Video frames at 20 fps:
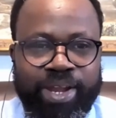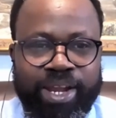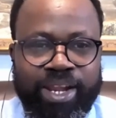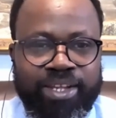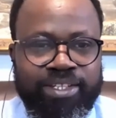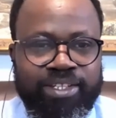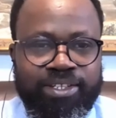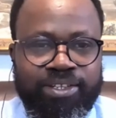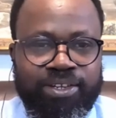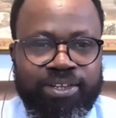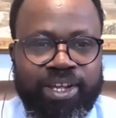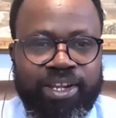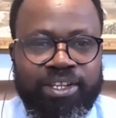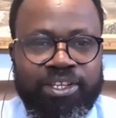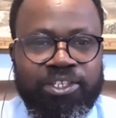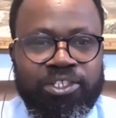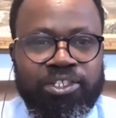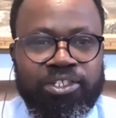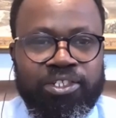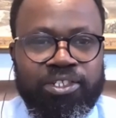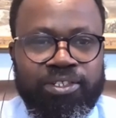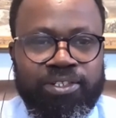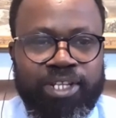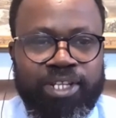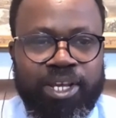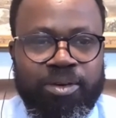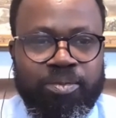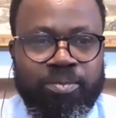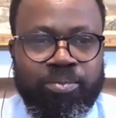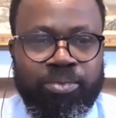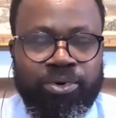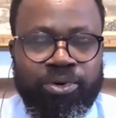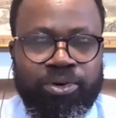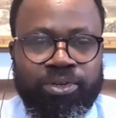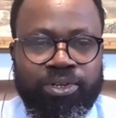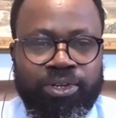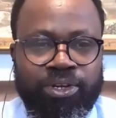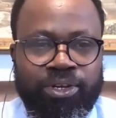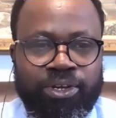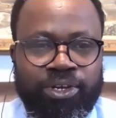finance is not an issue to them.
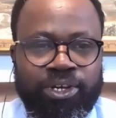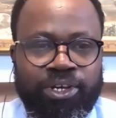But